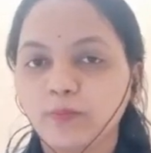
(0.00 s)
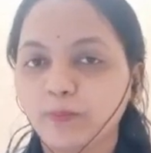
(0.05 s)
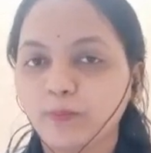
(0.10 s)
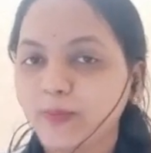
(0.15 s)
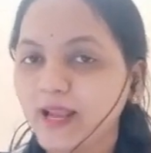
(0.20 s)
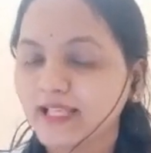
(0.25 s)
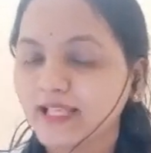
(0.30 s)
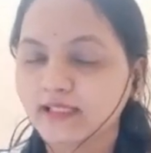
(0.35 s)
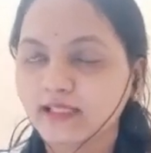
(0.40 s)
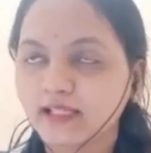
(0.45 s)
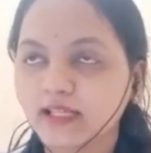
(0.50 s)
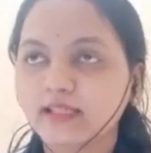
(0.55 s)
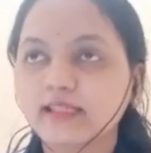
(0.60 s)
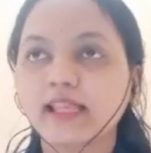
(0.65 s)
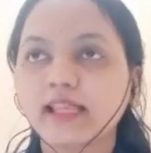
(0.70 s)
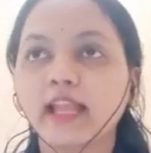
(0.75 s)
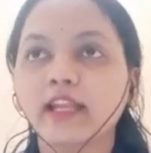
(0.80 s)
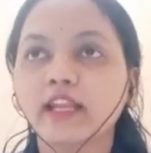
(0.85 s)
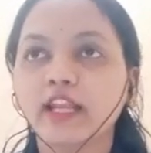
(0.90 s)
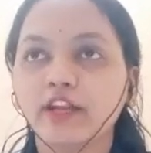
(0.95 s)
plastics
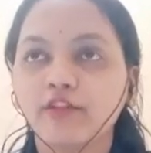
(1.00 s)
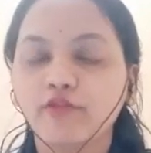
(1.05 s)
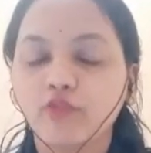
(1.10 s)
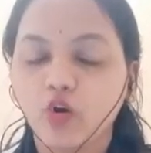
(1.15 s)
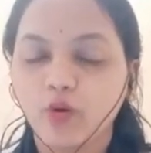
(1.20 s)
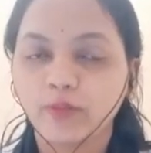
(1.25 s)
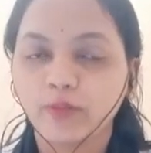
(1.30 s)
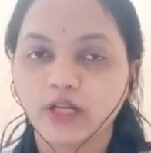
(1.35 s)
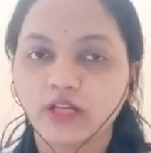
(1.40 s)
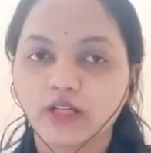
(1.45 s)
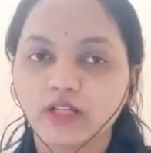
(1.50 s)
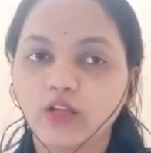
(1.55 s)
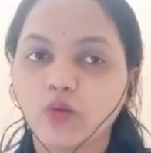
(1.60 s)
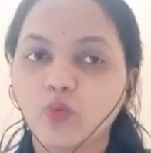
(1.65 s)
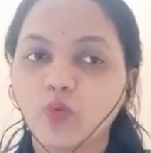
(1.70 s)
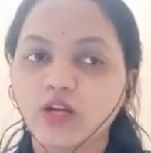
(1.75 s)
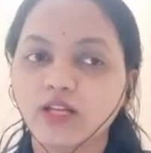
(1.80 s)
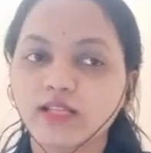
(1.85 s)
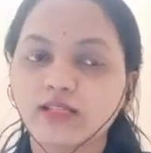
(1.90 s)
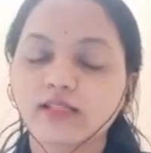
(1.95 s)
and environment.
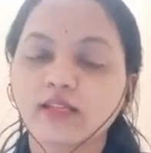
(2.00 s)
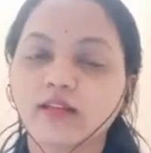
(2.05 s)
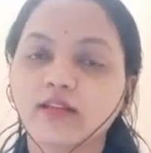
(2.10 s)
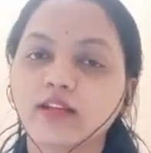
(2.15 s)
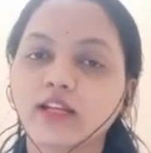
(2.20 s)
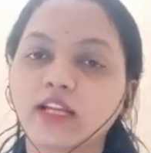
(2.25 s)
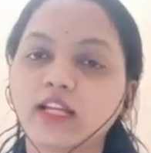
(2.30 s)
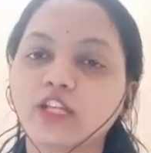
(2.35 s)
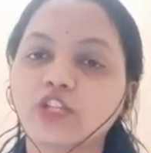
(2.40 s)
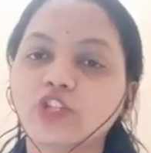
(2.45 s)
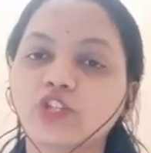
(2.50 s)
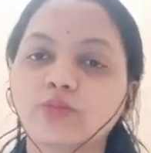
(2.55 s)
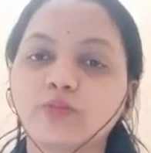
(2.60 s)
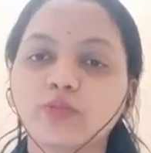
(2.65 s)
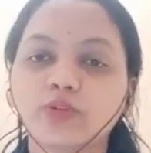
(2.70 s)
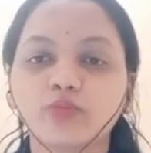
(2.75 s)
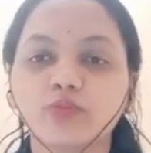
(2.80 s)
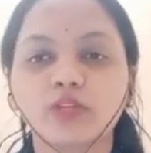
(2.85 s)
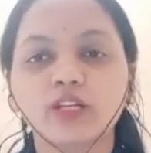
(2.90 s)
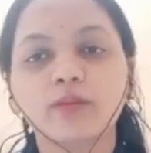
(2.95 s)
Now, what is the relation
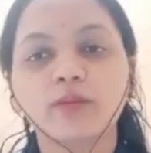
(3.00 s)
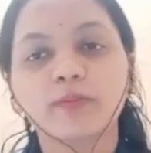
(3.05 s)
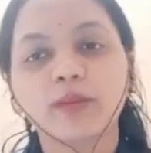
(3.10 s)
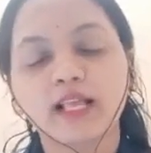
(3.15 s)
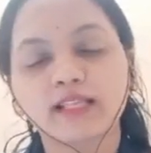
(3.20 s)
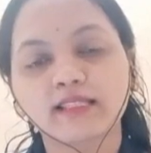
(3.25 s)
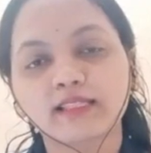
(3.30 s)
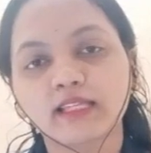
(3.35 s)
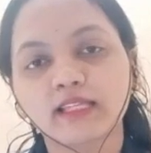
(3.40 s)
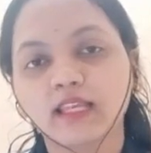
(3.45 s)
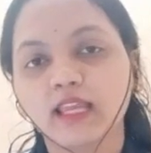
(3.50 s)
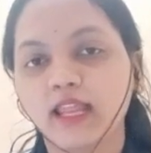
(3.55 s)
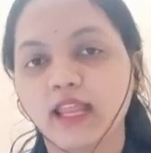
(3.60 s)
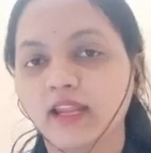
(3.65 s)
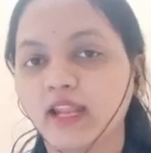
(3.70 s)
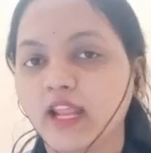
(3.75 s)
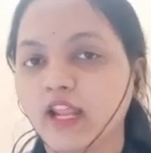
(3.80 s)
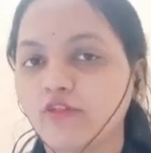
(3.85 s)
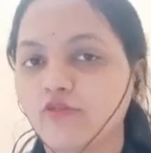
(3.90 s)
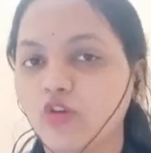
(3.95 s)
between a plastic
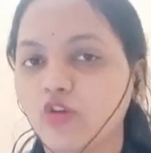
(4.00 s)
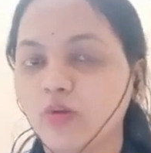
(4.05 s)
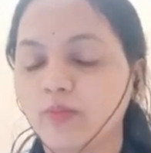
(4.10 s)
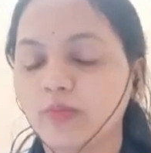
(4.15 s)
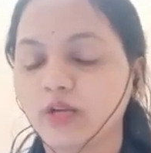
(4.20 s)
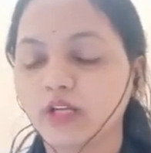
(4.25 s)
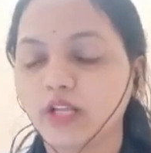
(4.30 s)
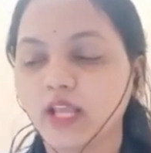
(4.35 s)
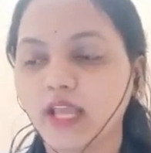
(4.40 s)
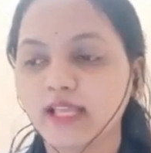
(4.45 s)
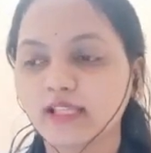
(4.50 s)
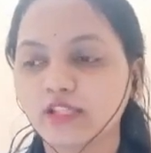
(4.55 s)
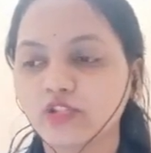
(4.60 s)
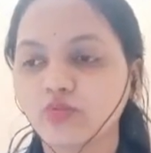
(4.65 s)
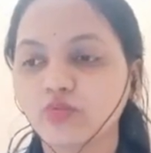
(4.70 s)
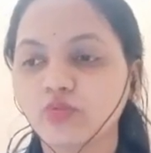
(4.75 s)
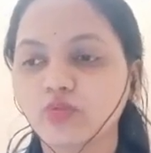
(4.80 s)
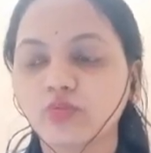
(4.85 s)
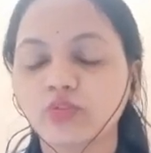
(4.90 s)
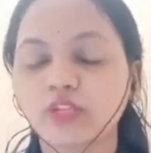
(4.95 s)
and environment? As
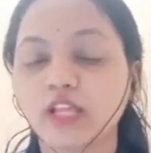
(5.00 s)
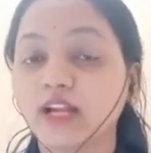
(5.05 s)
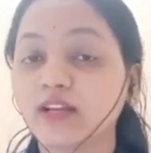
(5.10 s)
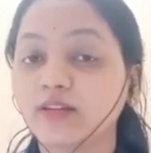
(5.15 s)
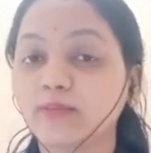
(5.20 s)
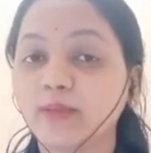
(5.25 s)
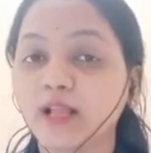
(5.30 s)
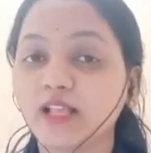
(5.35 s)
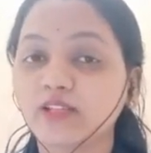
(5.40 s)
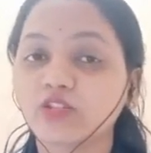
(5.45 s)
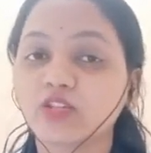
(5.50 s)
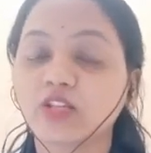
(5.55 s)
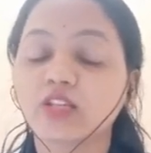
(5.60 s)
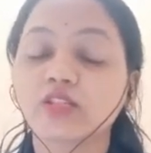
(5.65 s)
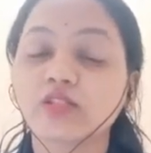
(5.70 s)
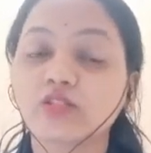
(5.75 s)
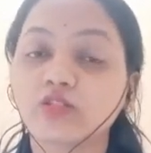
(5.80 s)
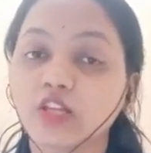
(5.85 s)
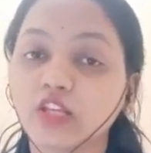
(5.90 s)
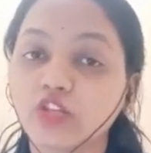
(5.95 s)
you know that plastic
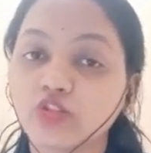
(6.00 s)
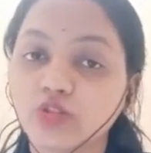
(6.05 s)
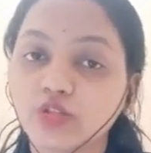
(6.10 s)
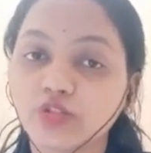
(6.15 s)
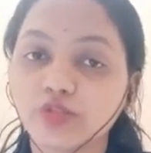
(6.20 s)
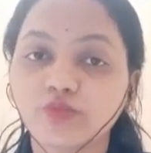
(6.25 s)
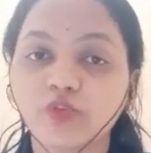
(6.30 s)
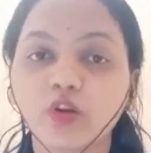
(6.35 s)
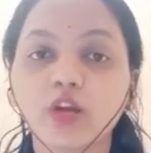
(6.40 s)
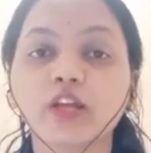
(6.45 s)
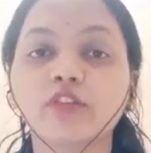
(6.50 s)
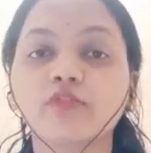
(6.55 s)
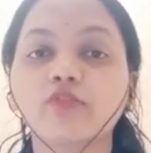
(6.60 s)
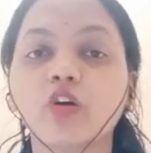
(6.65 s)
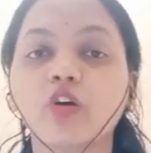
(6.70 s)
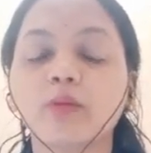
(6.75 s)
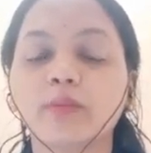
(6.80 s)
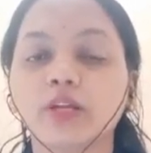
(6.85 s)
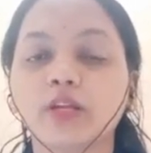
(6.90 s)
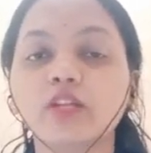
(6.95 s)
is dangerous for
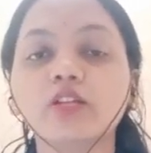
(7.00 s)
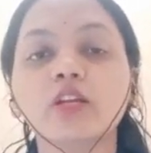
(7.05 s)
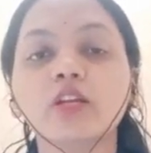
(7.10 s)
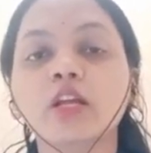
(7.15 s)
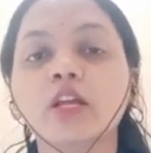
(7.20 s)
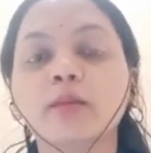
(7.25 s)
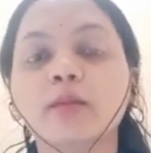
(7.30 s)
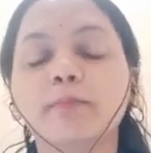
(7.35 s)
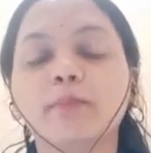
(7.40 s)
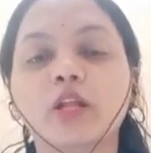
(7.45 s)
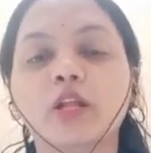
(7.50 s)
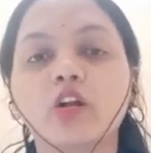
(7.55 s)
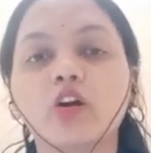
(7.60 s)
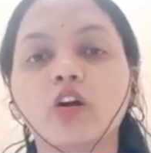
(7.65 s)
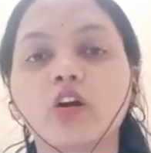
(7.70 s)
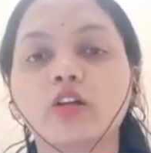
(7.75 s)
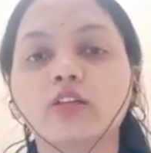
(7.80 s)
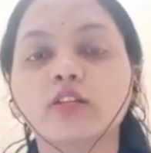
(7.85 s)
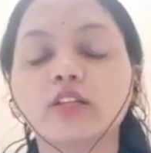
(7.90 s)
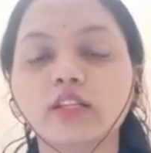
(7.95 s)
environment
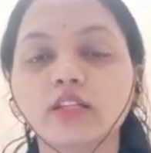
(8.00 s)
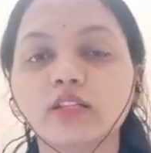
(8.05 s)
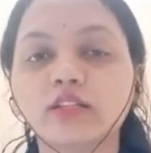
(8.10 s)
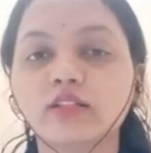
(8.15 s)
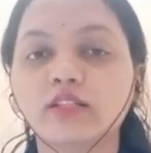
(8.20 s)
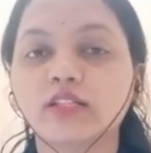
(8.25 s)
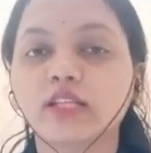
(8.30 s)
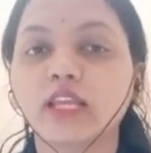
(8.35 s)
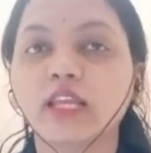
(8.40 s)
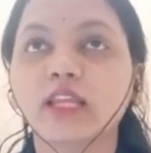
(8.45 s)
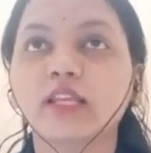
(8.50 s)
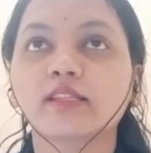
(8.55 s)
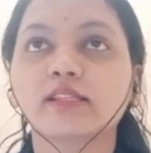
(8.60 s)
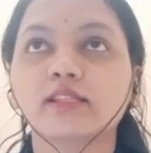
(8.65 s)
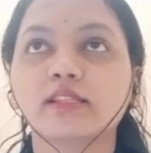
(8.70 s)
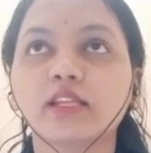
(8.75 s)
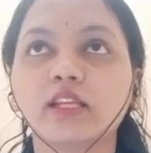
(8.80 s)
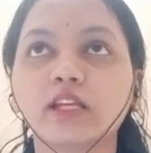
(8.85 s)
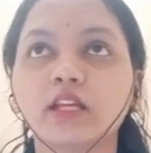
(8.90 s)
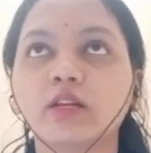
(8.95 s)
because it takes
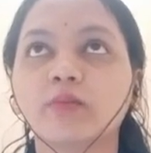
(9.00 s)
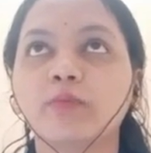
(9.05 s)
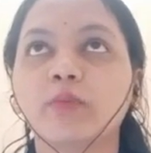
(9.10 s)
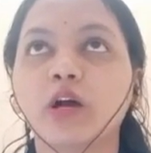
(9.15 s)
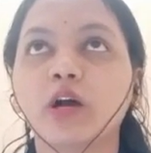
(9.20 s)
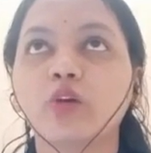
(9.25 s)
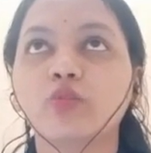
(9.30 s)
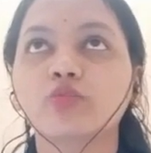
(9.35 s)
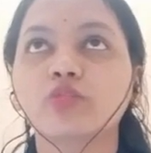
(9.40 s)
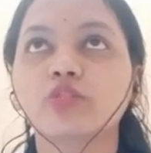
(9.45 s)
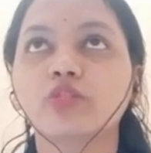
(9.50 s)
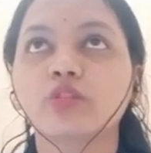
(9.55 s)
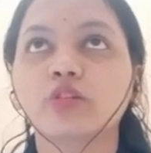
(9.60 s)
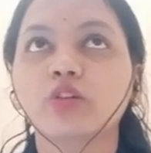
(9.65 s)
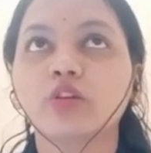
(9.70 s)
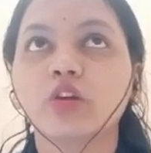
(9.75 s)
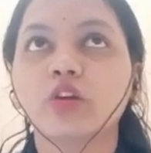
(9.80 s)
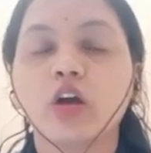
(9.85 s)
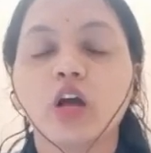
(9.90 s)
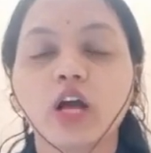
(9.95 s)
near about
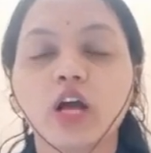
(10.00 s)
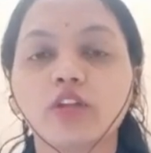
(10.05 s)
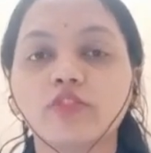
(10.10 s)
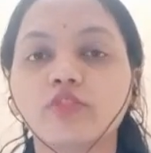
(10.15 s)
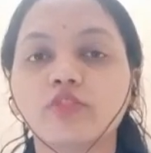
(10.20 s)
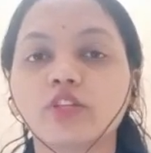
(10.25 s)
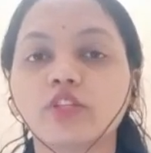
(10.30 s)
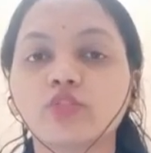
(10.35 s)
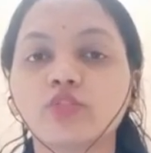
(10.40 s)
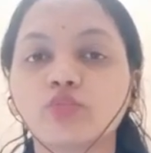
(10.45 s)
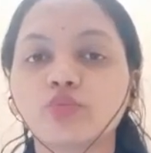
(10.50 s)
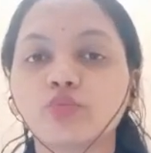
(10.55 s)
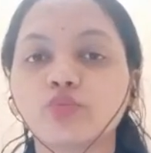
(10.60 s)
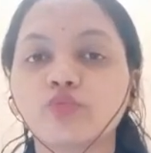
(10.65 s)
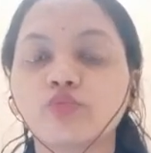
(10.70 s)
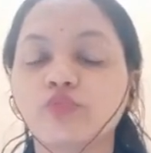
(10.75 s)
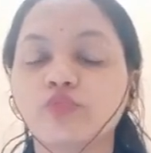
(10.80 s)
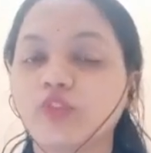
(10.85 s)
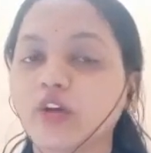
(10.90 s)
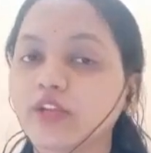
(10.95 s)
100
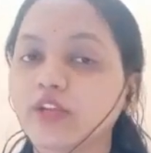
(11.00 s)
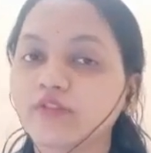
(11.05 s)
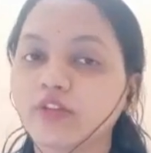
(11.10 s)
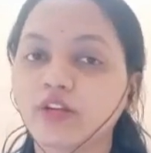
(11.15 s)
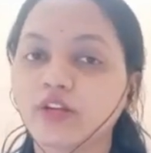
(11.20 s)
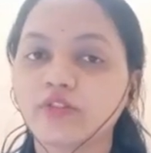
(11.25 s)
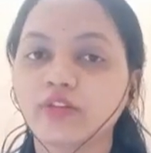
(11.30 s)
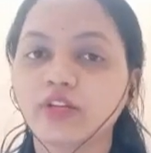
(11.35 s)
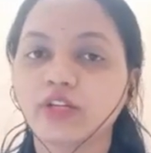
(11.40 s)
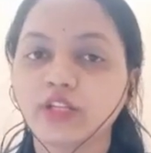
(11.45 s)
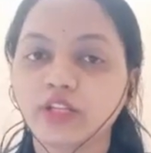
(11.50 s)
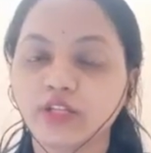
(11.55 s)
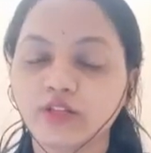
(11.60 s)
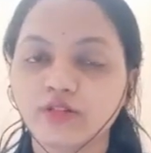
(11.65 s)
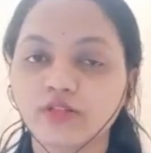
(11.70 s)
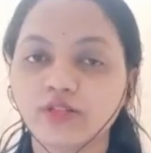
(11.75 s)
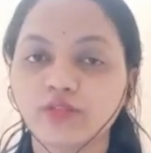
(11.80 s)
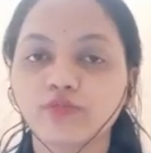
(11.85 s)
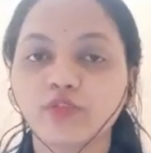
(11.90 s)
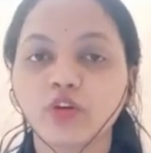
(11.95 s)
to 500
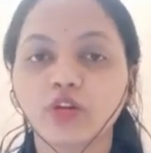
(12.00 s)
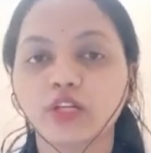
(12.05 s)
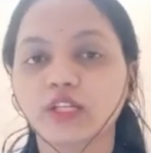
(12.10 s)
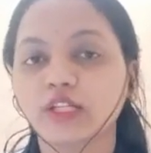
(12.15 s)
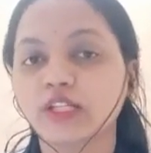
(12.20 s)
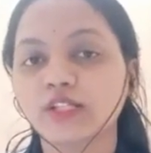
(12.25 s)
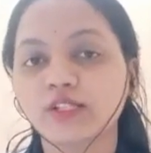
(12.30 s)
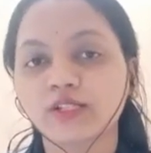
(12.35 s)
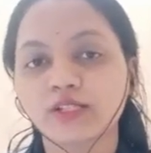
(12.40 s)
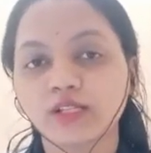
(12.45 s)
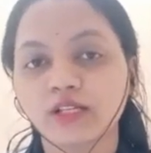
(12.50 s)
years for its